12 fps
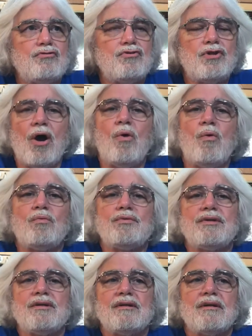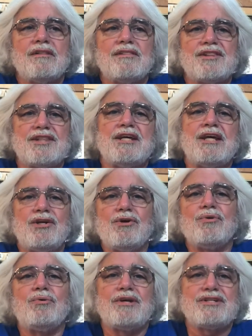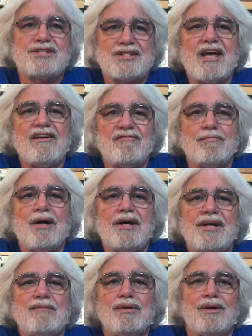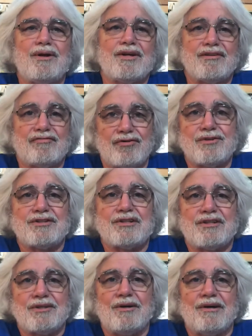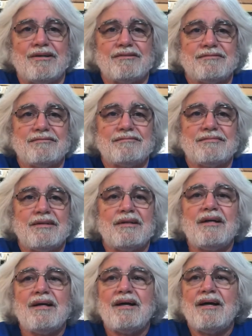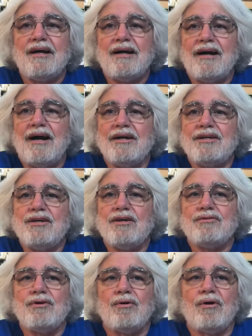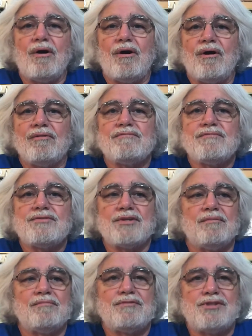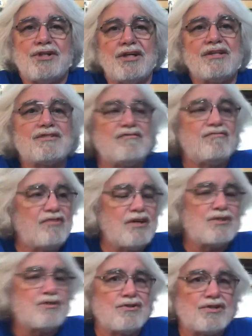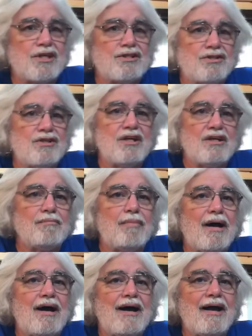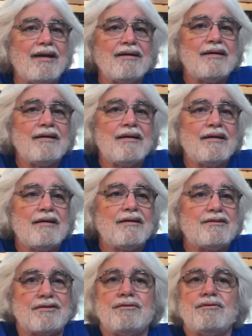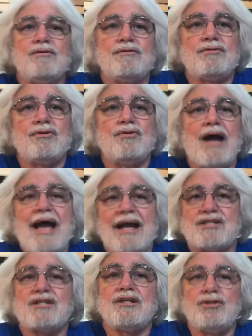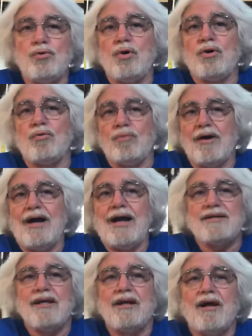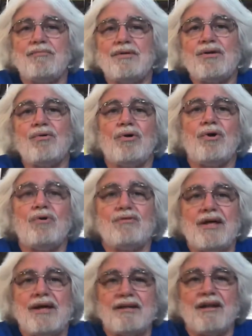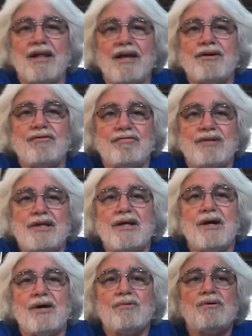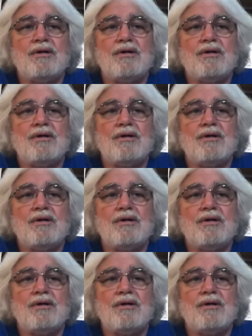Don't think you're going to save money building the first guitar. Uh, you, there are some jigs and fixtures that you need to buy to, to actually do it right, and I'll be going over that in a later video.